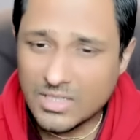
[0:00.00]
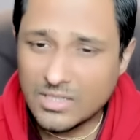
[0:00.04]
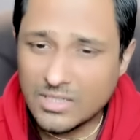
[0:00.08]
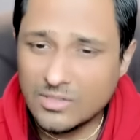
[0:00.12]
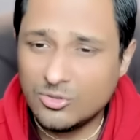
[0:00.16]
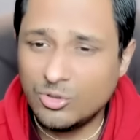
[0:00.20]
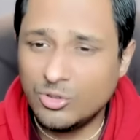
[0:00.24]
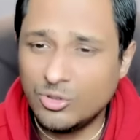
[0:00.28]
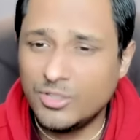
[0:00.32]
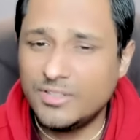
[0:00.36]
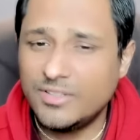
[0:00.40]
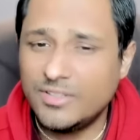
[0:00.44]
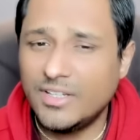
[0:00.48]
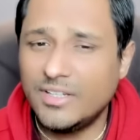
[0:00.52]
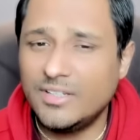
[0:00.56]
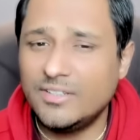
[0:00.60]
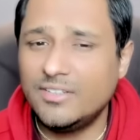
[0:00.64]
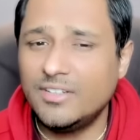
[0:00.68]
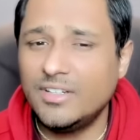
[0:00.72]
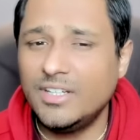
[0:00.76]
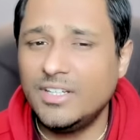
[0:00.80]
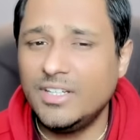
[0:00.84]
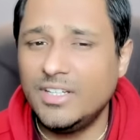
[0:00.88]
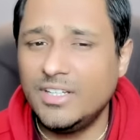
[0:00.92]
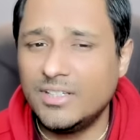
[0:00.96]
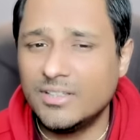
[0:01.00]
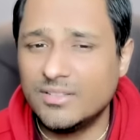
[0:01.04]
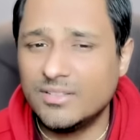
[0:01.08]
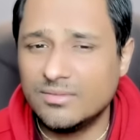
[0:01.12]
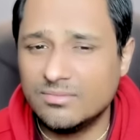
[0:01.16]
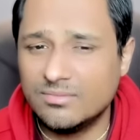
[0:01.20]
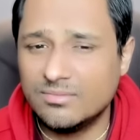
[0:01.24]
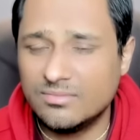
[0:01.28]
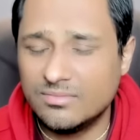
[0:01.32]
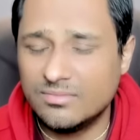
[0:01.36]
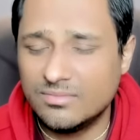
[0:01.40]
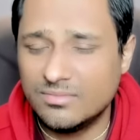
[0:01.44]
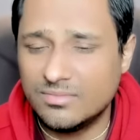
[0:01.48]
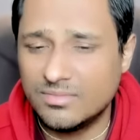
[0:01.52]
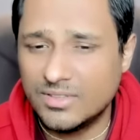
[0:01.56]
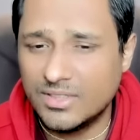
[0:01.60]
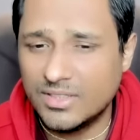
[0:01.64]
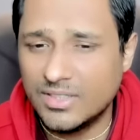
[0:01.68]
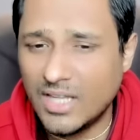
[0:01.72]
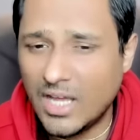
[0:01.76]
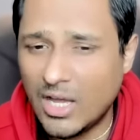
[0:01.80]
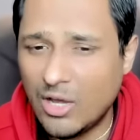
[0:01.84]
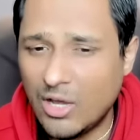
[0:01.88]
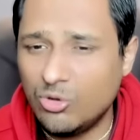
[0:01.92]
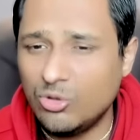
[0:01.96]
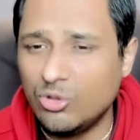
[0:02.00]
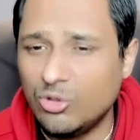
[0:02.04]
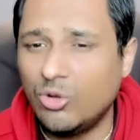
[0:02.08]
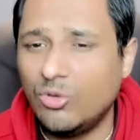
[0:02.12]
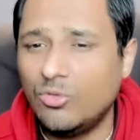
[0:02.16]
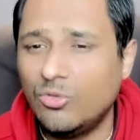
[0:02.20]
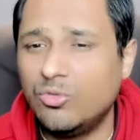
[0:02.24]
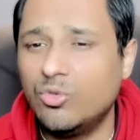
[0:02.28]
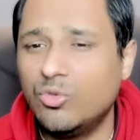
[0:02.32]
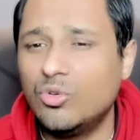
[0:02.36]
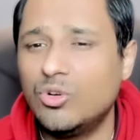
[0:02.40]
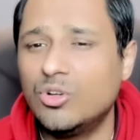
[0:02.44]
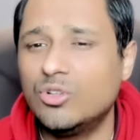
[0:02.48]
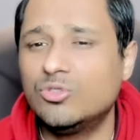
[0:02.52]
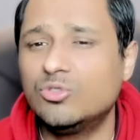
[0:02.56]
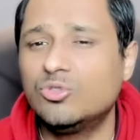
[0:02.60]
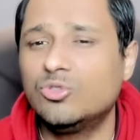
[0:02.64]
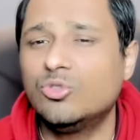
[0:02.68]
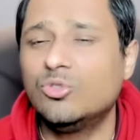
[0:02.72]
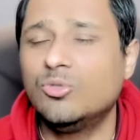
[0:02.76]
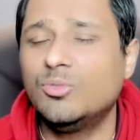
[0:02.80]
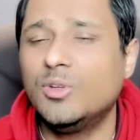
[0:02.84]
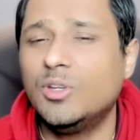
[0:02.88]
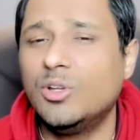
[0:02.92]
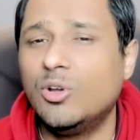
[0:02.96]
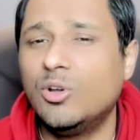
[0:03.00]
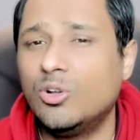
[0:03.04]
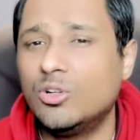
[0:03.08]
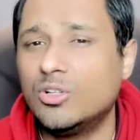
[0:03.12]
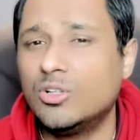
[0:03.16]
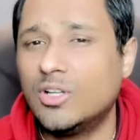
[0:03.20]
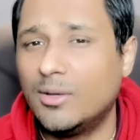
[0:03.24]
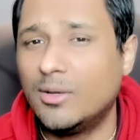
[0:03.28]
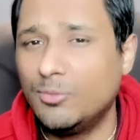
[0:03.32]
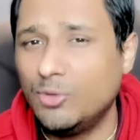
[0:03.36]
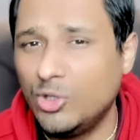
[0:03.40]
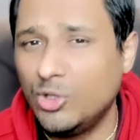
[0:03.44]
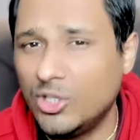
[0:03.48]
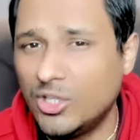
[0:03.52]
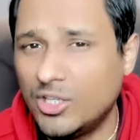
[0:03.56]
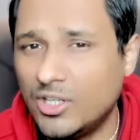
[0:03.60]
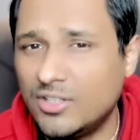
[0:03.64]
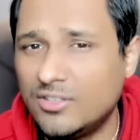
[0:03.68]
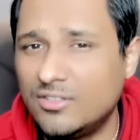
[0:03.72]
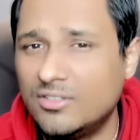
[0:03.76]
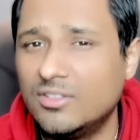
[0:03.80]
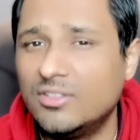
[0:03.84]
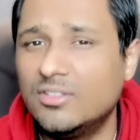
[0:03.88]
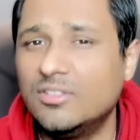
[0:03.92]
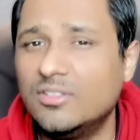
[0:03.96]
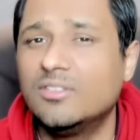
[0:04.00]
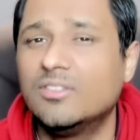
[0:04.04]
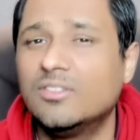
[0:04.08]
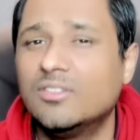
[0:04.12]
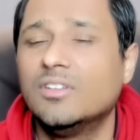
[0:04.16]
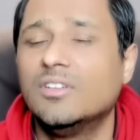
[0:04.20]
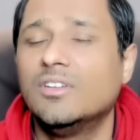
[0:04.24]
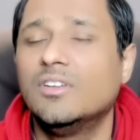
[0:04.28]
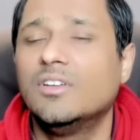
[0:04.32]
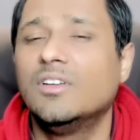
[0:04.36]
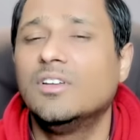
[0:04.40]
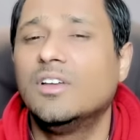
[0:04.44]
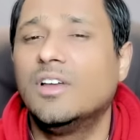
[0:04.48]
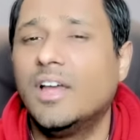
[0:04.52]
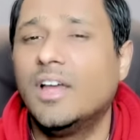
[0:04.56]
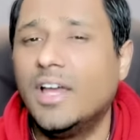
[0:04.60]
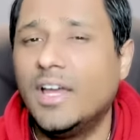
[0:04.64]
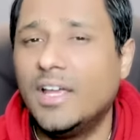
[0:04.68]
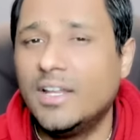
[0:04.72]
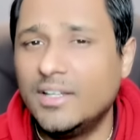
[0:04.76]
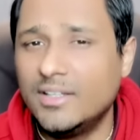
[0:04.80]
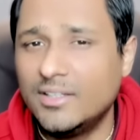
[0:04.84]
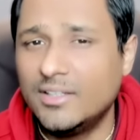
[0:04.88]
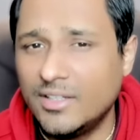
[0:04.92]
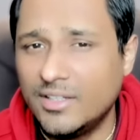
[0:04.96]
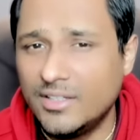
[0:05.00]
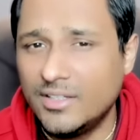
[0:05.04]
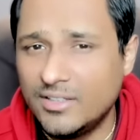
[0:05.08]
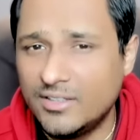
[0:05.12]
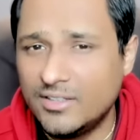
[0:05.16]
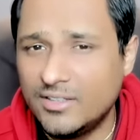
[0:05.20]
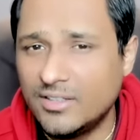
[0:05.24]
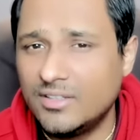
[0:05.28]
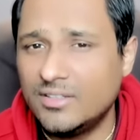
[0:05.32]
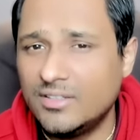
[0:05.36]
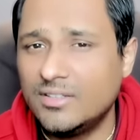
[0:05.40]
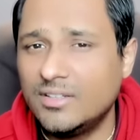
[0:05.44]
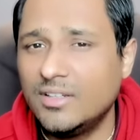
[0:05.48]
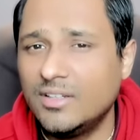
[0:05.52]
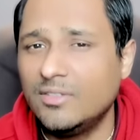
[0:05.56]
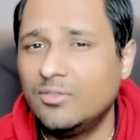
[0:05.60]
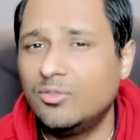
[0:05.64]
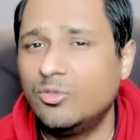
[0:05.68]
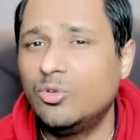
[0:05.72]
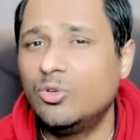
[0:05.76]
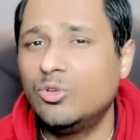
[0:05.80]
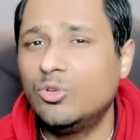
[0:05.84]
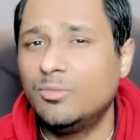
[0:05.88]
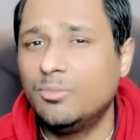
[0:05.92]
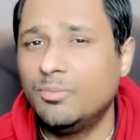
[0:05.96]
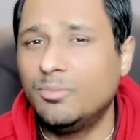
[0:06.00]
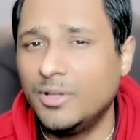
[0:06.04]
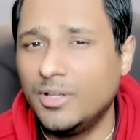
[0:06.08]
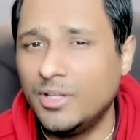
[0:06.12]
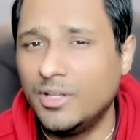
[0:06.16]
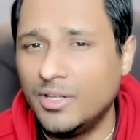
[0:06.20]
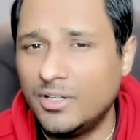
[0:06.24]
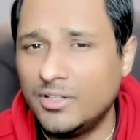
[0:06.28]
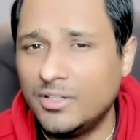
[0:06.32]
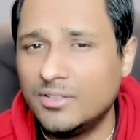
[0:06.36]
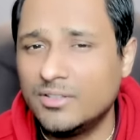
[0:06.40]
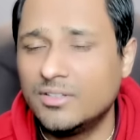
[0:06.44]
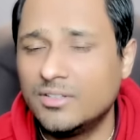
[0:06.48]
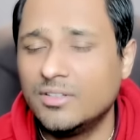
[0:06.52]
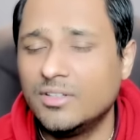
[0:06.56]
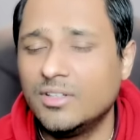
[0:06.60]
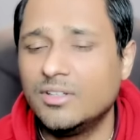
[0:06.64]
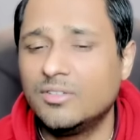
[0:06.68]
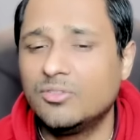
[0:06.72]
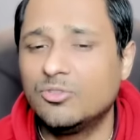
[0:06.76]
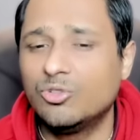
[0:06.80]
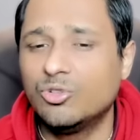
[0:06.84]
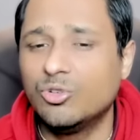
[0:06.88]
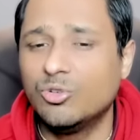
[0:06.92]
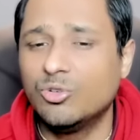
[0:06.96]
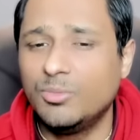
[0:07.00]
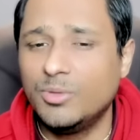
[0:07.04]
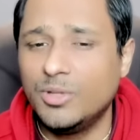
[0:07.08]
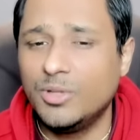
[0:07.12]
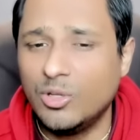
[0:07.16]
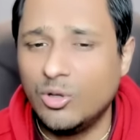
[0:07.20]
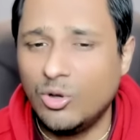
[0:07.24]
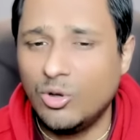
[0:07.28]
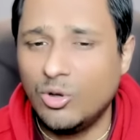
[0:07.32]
So essentially, now your focus should be on communication and in the initial three four periods it should be